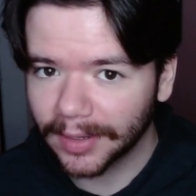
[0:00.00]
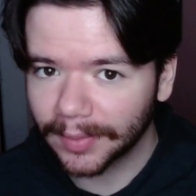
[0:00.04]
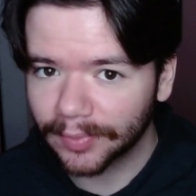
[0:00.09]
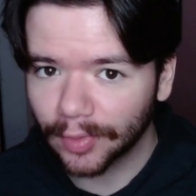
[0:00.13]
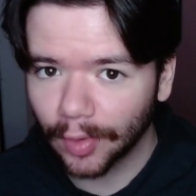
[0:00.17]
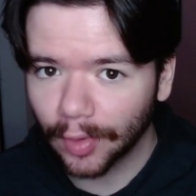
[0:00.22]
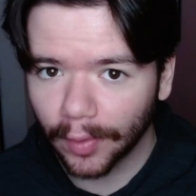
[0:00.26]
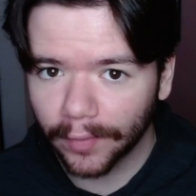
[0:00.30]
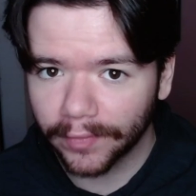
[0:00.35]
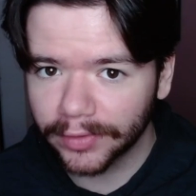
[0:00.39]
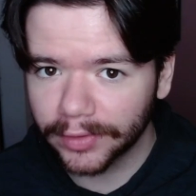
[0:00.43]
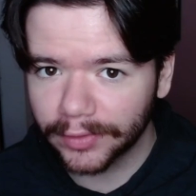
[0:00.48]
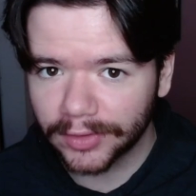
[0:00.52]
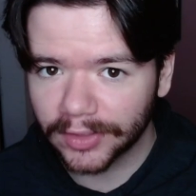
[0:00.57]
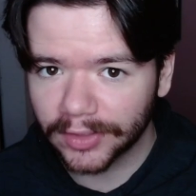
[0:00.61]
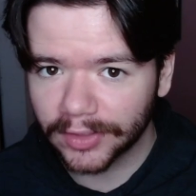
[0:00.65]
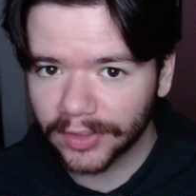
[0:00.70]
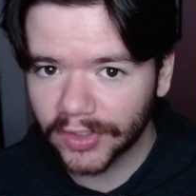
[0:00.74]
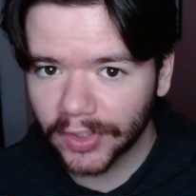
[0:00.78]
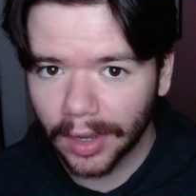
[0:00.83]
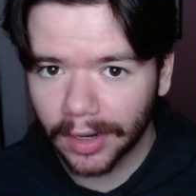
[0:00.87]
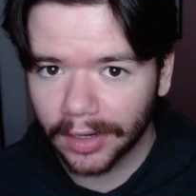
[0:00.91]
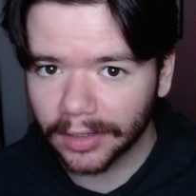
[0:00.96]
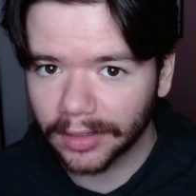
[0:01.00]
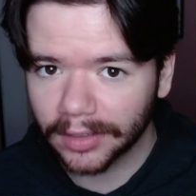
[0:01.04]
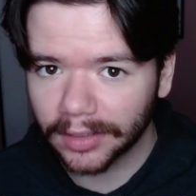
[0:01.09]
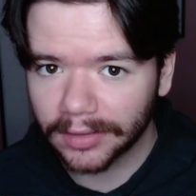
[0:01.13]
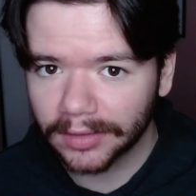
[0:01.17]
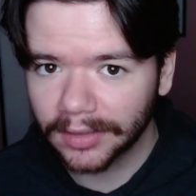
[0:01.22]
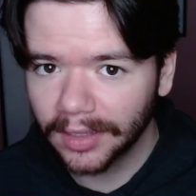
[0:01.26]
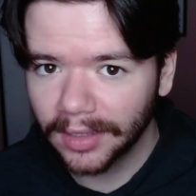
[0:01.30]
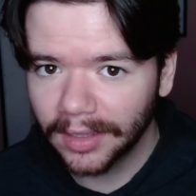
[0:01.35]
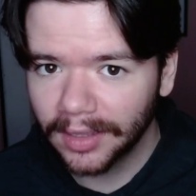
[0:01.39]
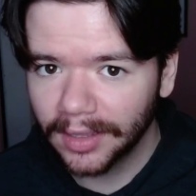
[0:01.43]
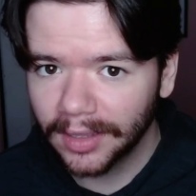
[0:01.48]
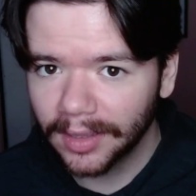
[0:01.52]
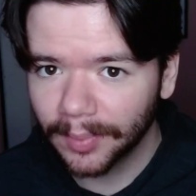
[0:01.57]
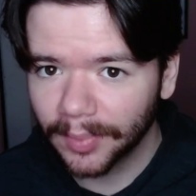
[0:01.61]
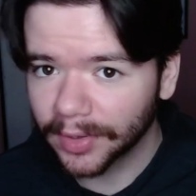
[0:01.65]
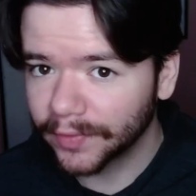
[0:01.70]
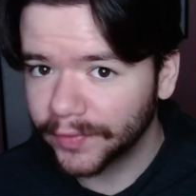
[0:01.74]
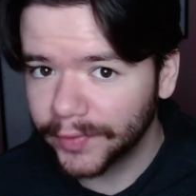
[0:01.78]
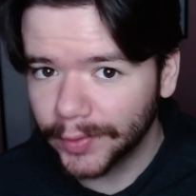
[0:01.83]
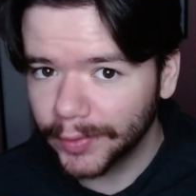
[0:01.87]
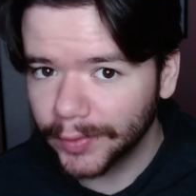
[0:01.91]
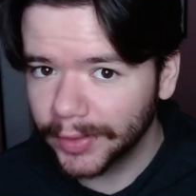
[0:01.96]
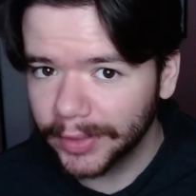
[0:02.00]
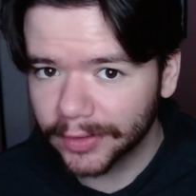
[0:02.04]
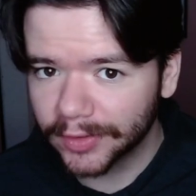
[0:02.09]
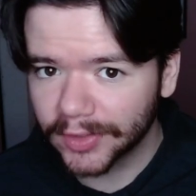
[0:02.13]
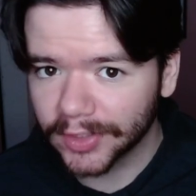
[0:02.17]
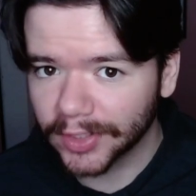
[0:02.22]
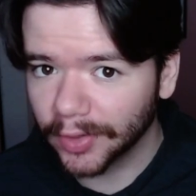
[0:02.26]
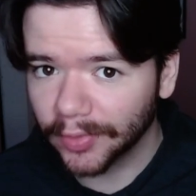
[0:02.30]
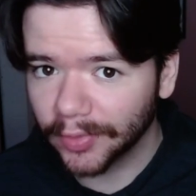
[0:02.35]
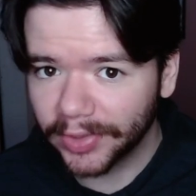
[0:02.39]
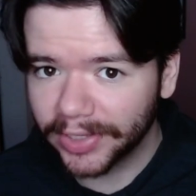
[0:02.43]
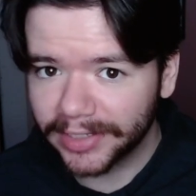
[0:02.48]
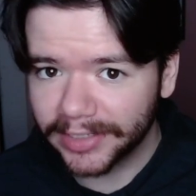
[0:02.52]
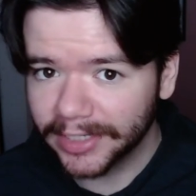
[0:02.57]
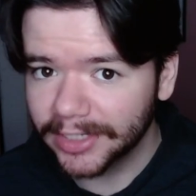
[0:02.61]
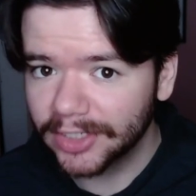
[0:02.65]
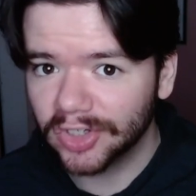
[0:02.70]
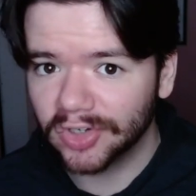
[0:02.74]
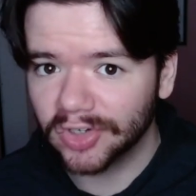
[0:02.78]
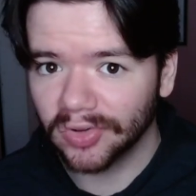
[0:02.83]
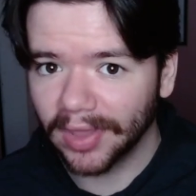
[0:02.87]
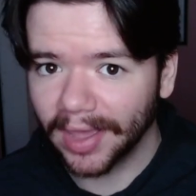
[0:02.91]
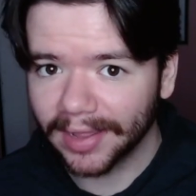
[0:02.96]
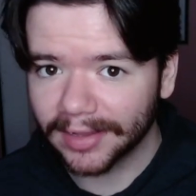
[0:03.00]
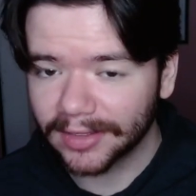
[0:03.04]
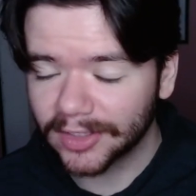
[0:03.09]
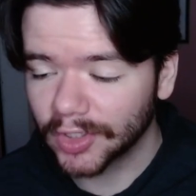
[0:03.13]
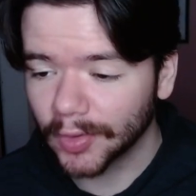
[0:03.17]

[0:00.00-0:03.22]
Pro Evolution Soccer, but a few years ago they ditched that.